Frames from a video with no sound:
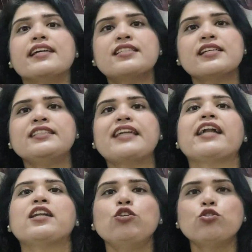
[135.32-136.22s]
is
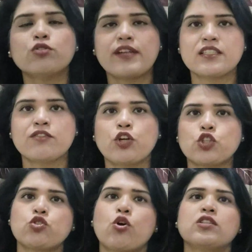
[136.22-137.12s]
entitled to
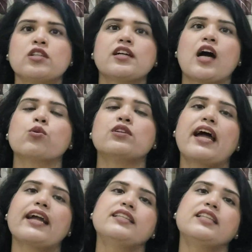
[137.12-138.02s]
reservation on the
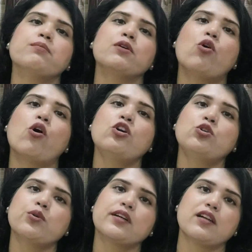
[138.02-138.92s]
ground that they
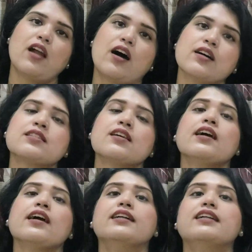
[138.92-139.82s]
belong to a class
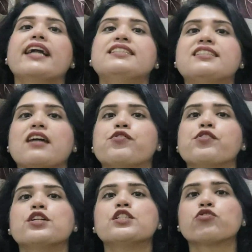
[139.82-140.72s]
that
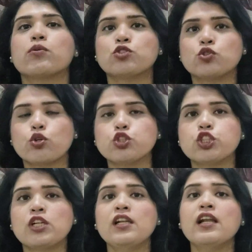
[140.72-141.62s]
suffers from
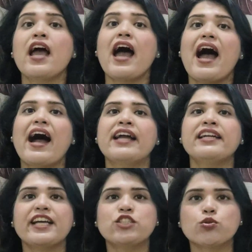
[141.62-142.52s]
social
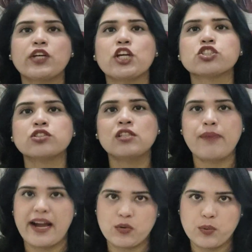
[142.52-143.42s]
and educational
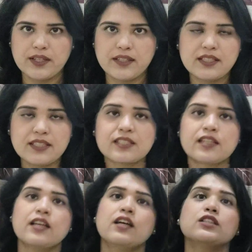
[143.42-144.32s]

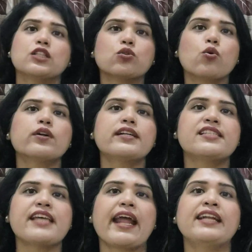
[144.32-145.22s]
backwardness, the court
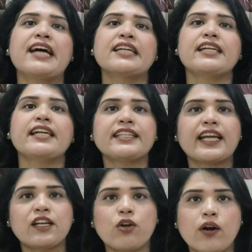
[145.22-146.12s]
said that
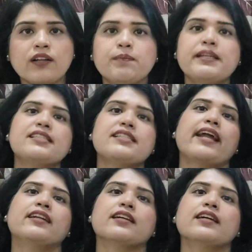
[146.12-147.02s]
it cannot be
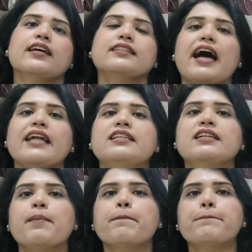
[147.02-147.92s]
said that
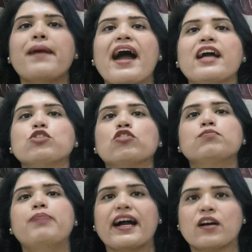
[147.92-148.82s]
the impact
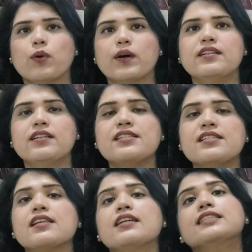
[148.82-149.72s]
of
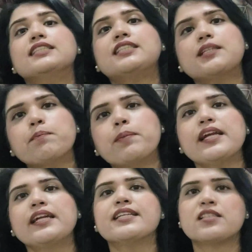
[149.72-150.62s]
backwardness
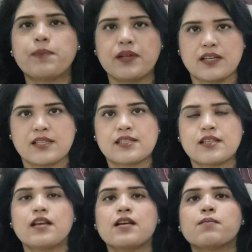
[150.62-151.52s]
simply
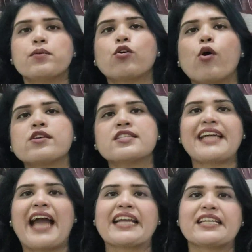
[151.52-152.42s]
disappears because
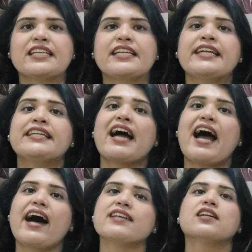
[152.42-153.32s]
the candidate
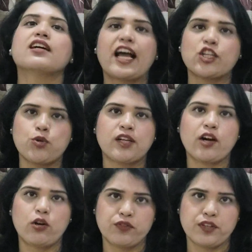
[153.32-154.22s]
has a graduate
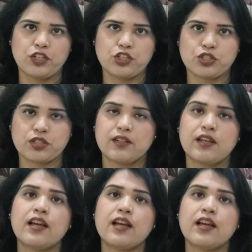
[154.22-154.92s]
qualification.